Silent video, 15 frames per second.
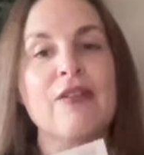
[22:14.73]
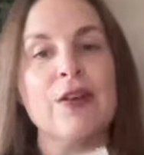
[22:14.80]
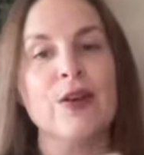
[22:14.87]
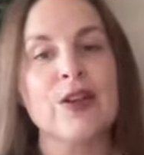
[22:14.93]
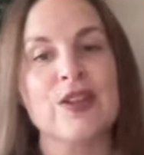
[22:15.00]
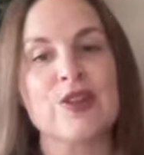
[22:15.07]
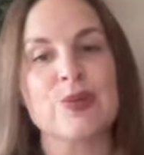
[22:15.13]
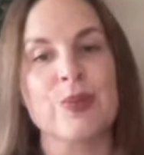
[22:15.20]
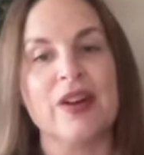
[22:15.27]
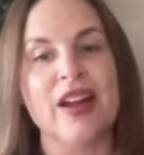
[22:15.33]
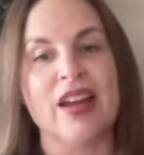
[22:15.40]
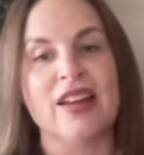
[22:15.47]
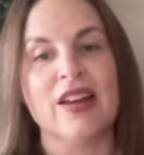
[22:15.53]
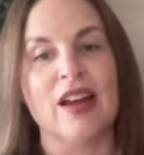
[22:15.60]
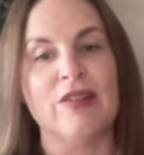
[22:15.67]
heard of this
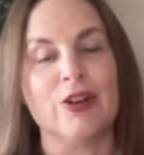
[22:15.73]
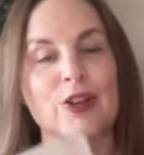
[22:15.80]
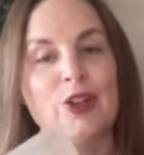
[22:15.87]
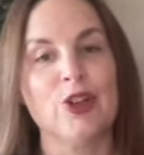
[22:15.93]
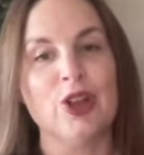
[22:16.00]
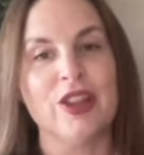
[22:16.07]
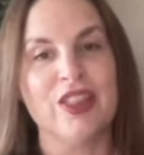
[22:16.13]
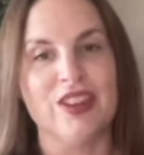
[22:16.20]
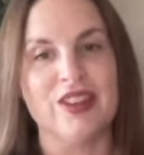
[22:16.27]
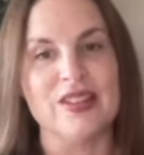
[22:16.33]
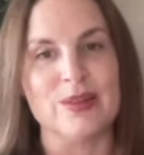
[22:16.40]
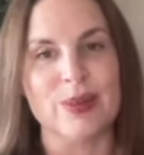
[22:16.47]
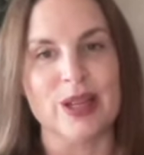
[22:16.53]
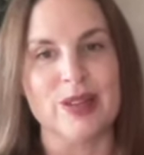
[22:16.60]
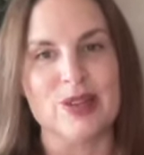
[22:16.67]
brand, I've heard good things
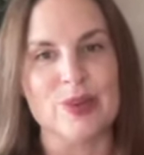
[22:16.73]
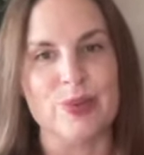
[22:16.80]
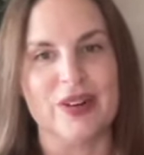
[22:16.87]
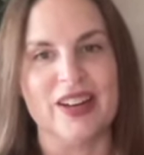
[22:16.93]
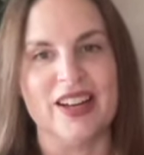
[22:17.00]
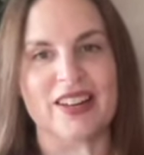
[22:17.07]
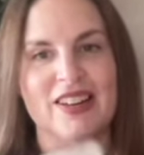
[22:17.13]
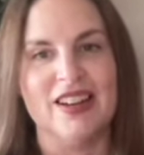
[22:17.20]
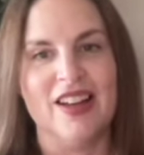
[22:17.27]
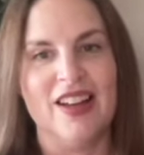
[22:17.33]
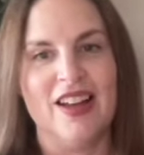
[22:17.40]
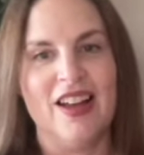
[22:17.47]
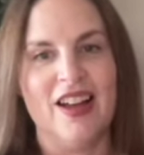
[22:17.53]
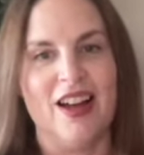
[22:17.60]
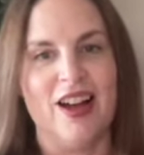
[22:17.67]
about this brand.
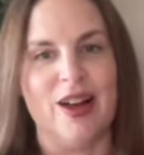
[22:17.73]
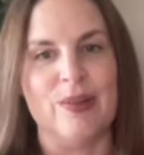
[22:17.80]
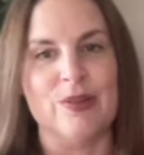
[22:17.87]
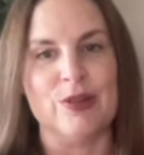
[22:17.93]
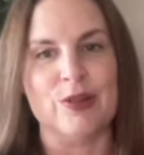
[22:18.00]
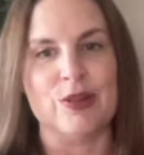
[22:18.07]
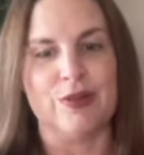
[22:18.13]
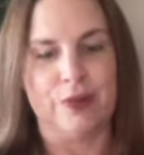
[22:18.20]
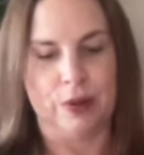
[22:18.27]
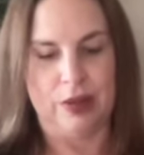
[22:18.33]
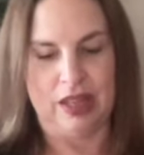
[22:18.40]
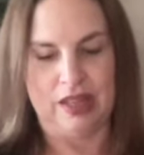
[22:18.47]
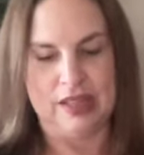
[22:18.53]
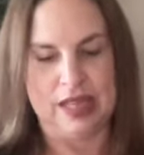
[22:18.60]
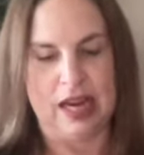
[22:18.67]
Um, there's a few
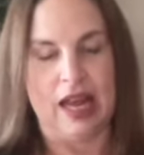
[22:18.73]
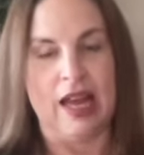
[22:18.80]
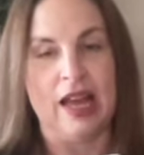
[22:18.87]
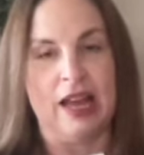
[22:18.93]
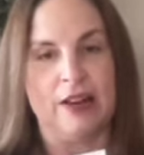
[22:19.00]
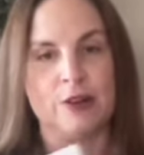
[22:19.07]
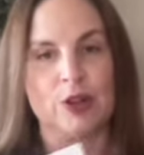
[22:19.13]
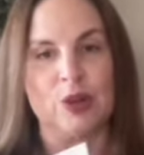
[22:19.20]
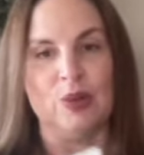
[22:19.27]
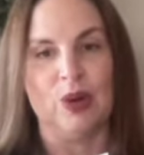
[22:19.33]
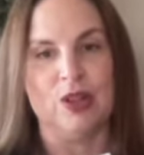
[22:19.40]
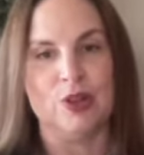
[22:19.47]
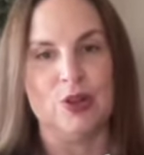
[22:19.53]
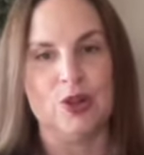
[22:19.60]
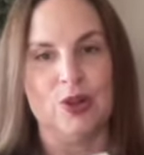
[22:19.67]
things that I actually
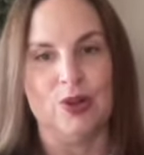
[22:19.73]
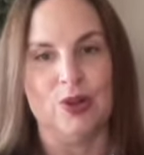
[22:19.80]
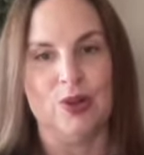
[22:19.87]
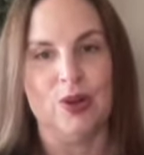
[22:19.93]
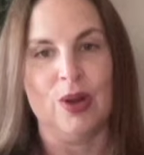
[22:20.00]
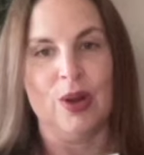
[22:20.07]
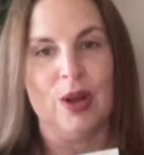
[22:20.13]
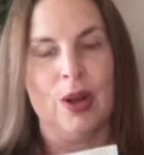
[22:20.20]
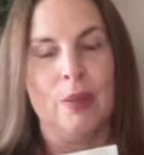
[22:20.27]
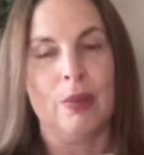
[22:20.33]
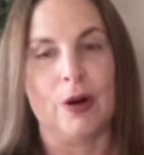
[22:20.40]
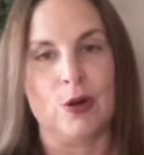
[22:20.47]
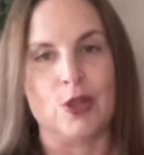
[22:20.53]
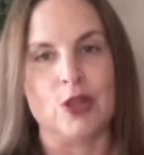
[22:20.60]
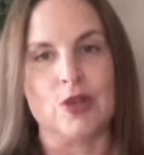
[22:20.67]
want to
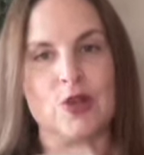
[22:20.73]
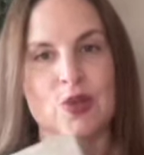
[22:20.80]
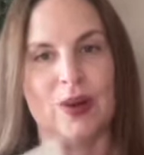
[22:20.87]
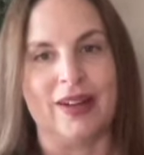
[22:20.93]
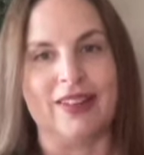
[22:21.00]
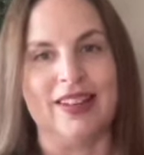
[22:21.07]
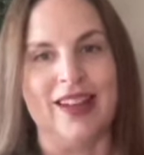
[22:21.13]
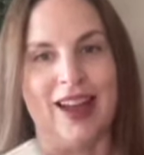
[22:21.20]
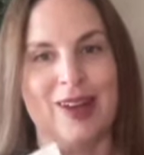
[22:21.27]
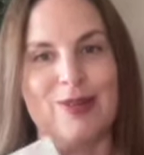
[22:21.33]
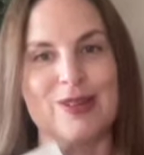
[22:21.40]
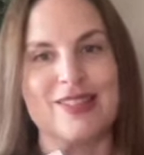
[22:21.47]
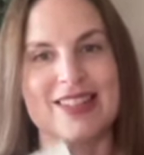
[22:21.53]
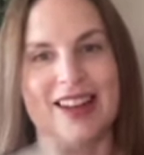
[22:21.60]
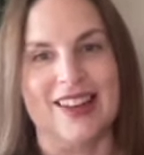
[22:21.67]
purchase directly. I
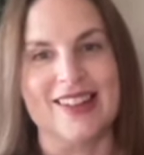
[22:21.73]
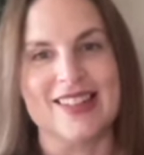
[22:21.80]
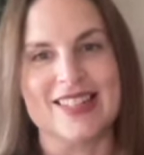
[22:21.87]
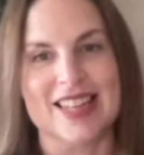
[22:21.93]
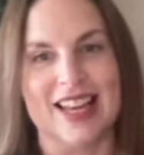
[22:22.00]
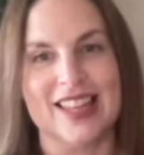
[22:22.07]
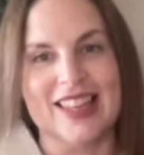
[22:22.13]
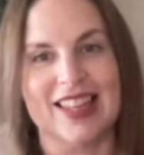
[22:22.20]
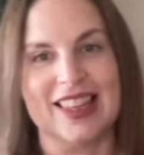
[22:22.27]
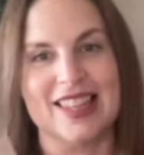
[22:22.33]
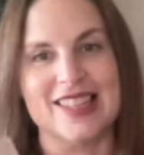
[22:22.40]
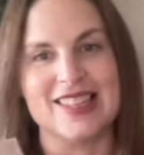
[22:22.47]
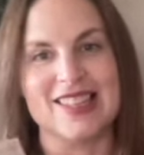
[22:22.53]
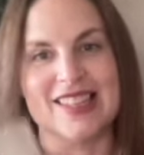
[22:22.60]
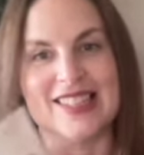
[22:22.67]
was kind of sad that
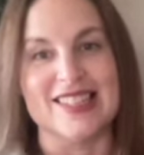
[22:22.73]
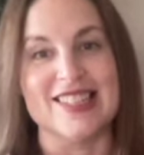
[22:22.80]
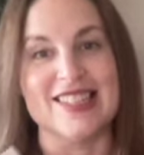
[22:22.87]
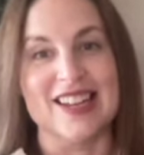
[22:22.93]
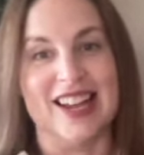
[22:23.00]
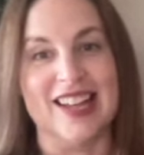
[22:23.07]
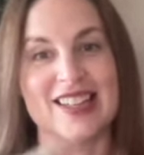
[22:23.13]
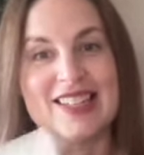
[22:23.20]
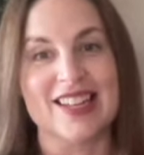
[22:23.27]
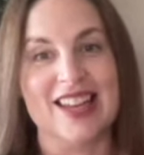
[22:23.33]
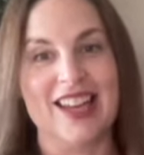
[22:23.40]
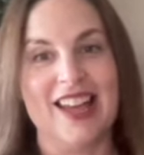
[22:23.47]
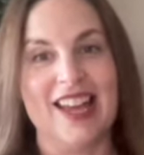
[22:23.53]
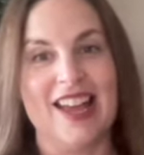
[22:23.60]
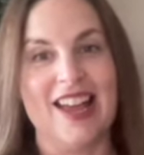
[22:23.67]
this is not
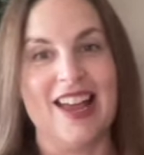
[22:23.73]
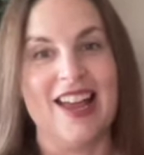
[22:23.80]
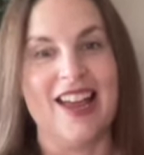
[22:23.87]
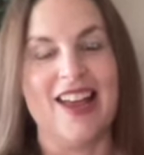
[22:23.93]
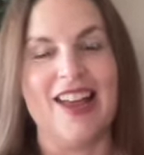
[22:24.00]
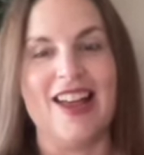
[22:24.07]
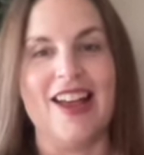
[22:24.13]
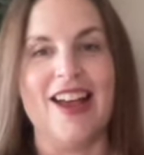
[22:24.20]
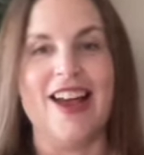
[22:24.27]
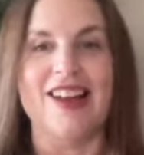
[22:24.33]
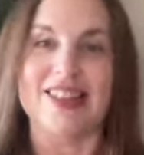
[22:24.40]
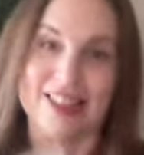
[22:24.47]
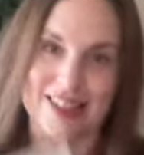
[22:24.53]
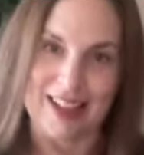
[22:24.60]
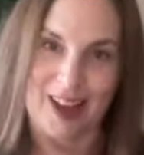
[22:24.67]
a
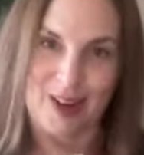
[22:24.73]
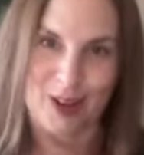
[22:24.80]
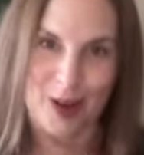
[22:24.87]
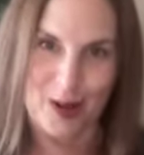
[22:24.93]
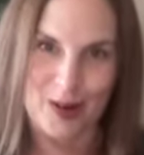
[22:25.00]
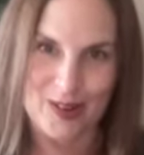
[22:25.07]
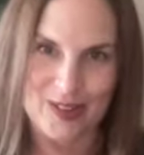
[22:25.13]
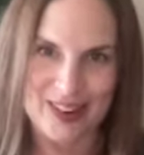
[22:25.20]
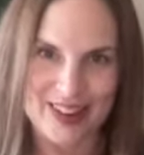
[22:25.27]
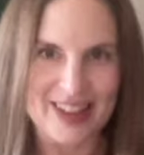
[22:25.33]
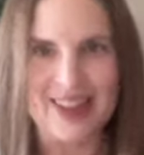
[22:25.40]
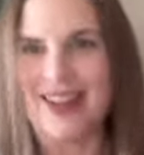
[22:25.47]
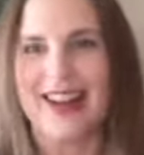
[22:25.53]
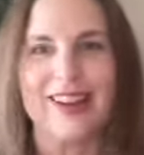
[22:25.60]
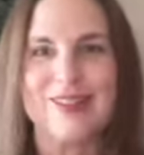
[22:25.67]
discount code.
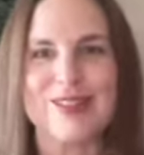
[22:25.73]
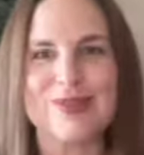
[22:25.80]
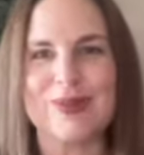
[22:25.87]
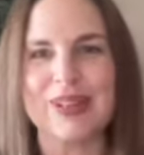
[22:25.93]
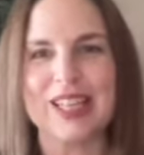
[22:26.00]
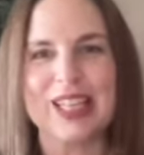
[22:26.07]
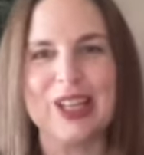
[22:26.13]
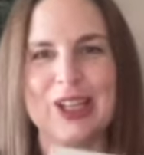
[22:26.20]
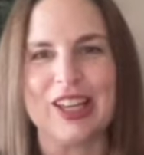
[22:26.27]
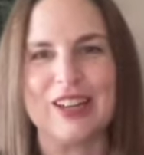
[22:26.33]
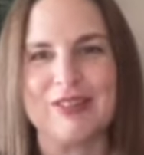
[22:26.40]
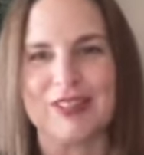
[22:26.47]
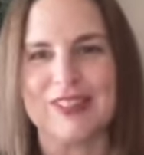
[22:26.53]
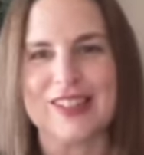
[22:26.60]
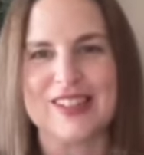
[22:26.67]
I was really looking
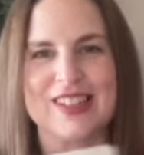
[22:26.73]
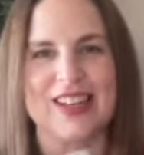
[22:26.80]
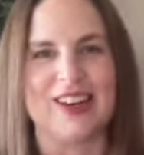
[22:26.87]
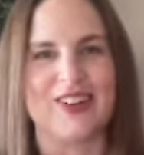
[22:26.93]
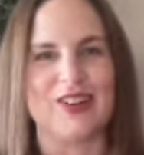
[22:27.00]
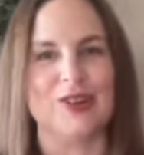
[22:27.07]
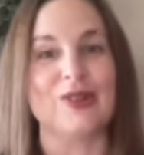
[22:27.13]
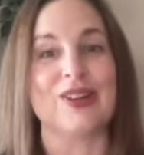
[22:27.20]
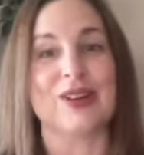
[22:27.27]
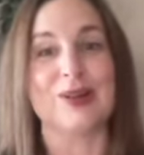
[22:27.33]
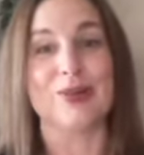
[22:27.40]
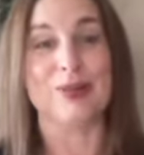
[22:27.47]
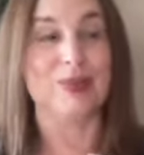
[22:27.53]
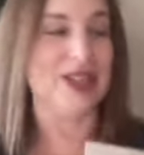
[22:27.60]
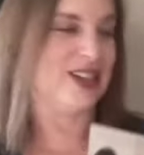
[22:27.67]
for a discount code. It
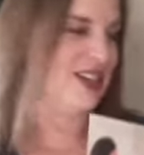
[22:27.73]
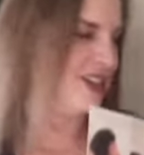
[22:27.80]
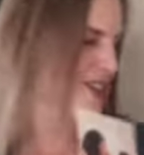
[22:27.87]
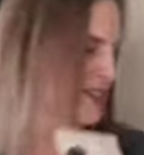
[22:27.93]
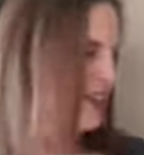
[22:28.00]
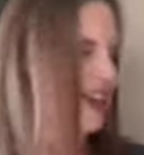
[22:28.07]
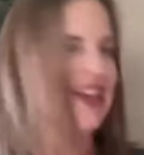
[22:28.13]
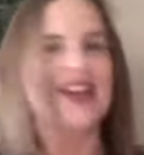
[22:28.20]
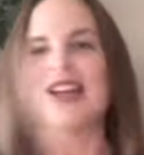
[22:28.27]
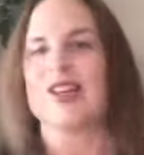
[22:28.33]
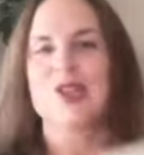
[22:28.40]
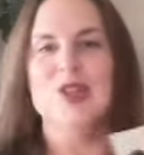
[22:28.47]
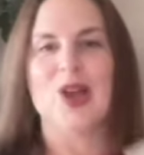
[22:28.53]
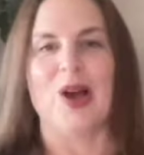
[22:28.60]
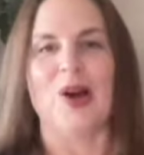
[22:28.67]
would be nice.
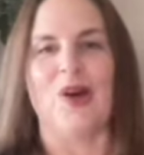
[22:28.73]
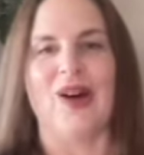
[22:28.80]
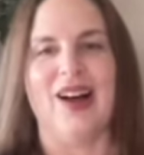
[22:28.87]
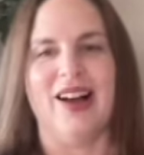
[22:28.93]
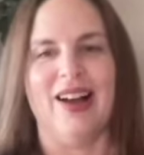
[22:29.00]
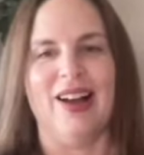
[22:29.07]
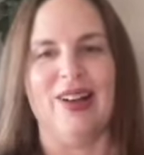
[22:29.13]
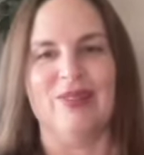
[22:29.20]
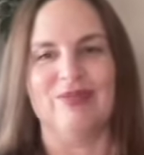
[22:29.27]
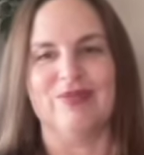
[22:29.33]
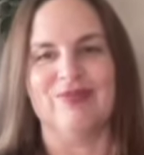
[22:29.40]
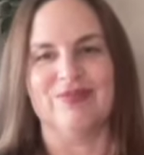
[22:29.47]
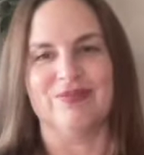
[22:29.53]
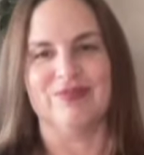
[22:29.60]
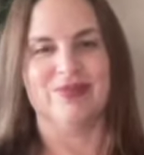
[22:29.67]
So, um,
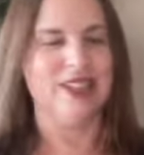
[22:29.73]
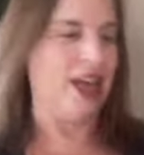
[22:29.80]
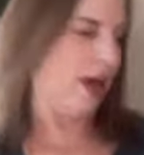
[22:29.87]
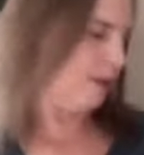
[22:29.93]
yeah.